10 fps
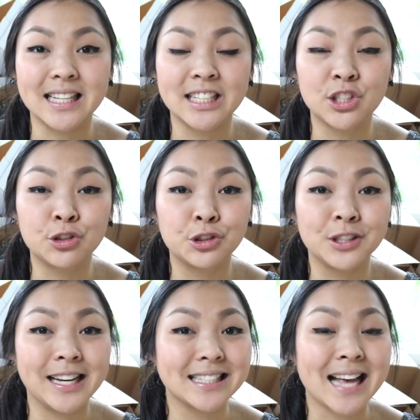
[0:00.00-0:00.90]
It is
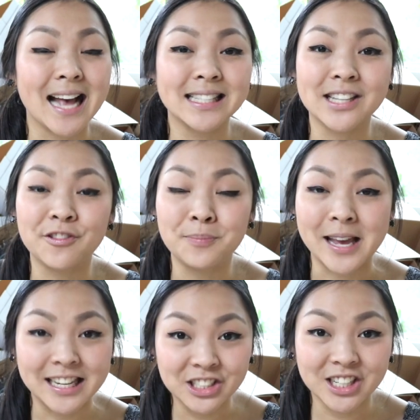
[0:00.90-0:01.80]
truly a test of
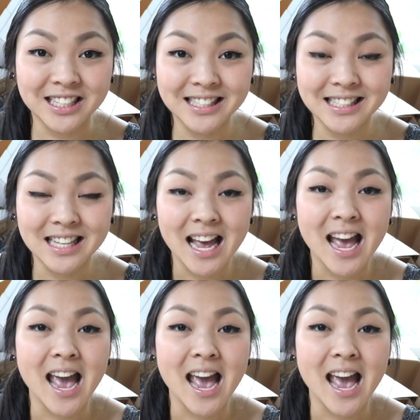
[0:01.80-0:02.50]
patience,